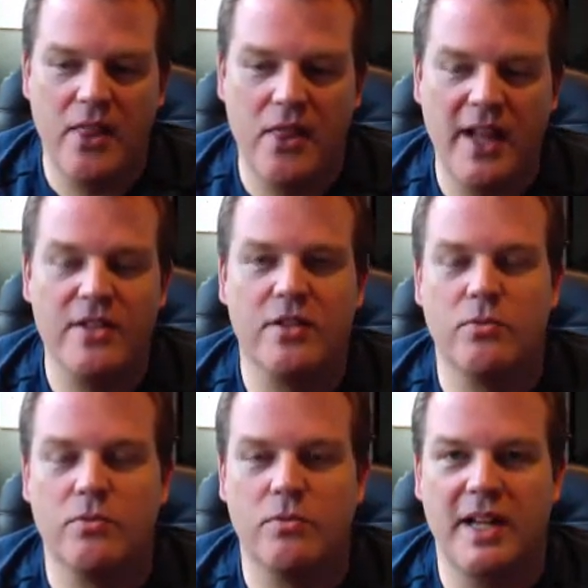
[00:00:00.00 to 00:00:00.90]
that's
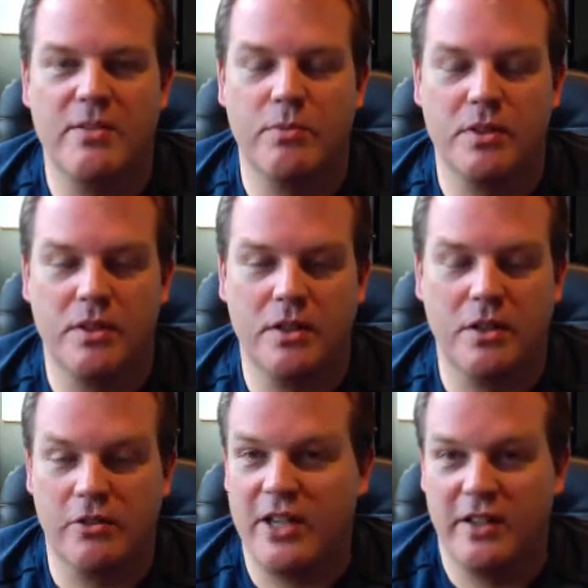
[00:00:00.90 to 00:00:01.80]
the
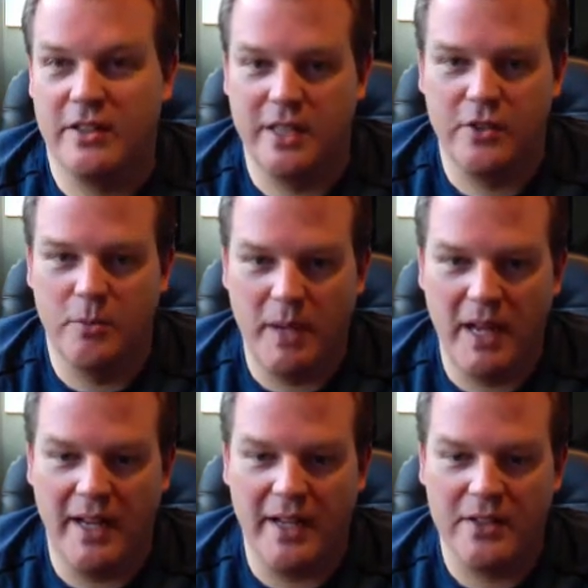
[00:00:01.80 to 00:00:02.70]
creation of central
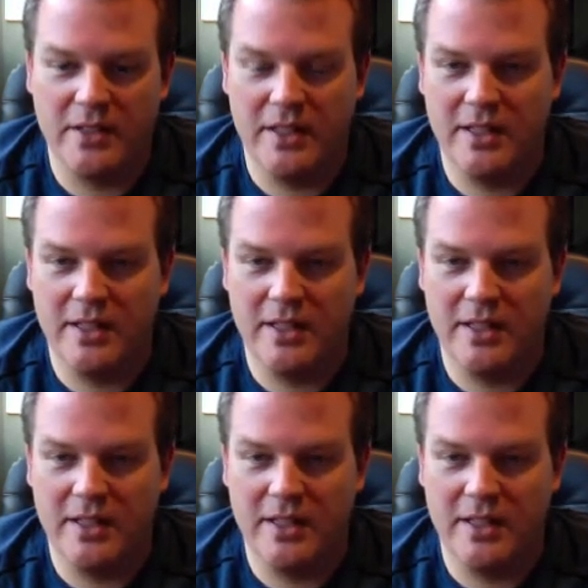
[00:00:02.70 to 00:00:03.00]
banks.